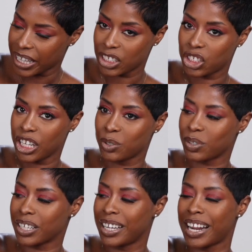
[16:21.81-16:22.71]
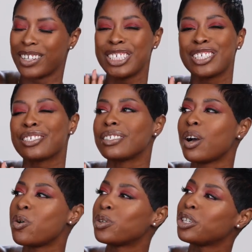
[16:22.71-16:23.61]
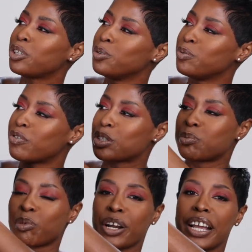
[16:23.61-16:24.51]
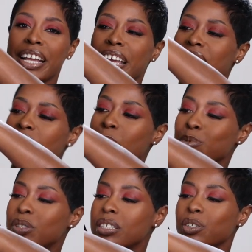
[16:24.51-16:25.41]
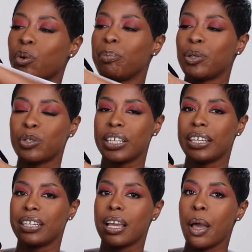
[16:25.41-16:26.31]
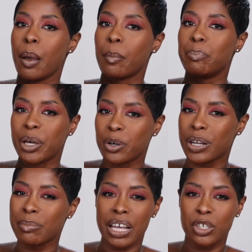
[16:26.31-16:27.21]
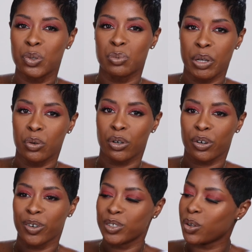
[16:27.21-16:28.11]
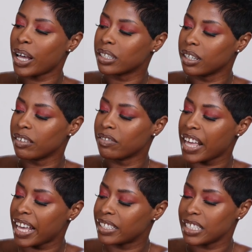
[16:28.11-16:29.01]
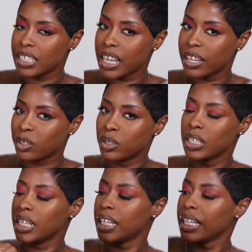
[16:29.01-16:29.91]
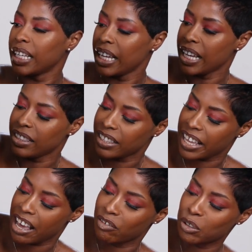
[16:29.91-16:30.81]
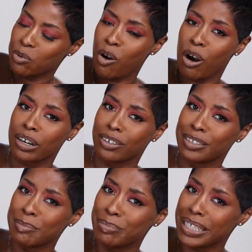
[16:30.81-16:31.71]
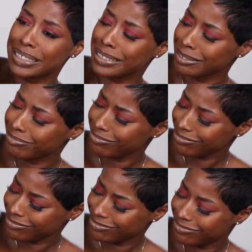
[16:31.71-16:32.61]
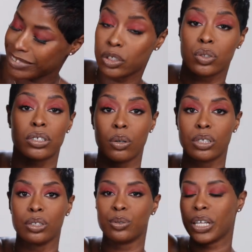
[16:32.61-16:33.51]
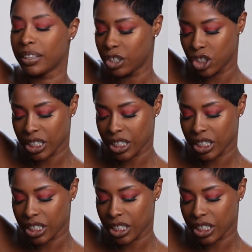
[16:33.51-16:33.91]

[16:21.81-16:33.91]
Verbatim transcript: leg jeans with a cutout, just so cute for spring. And it comes with this little built-in belt. I'm not a huge belt girl, so I love that detail. And then they have a little heart on the butt. These are so cute. And they